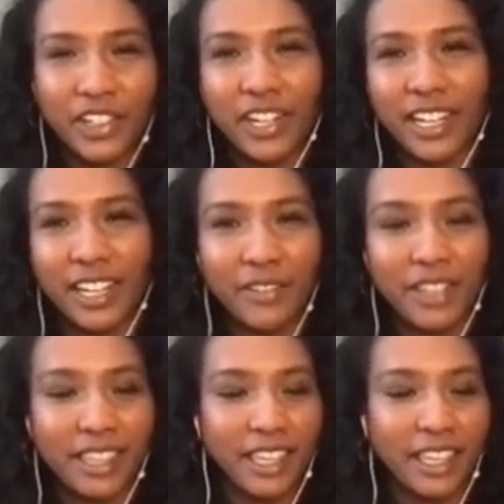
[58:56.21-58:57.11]
and
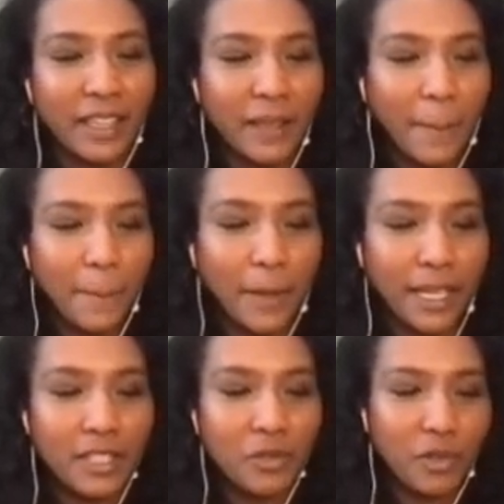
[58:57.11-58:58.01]
everything. But
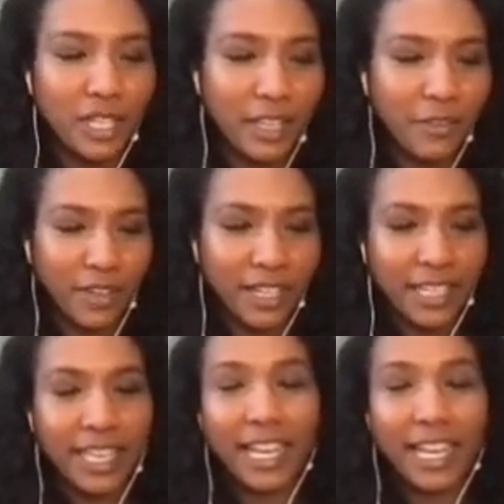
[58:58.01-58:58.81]
it's really funny, and I